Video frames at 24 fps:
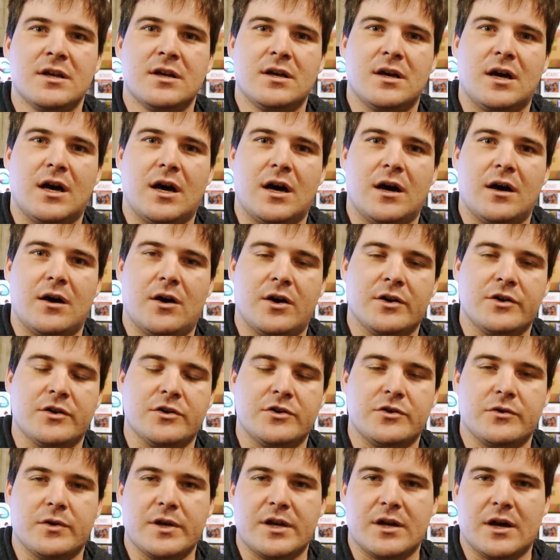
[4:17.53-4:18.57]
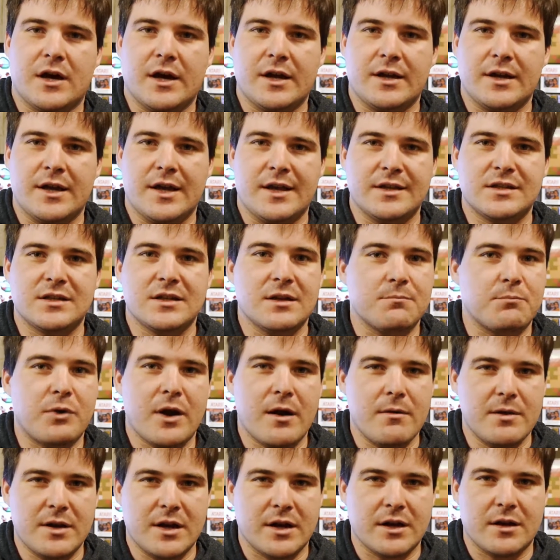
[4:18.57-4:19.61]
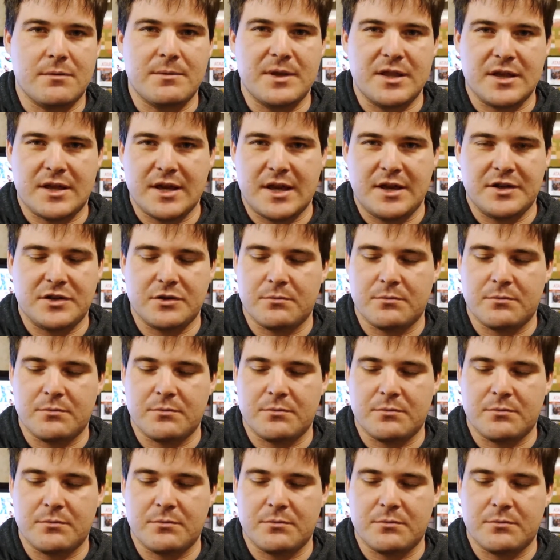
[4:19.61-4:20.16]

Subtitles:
on your Joy-Con, it's probably not going to be the case.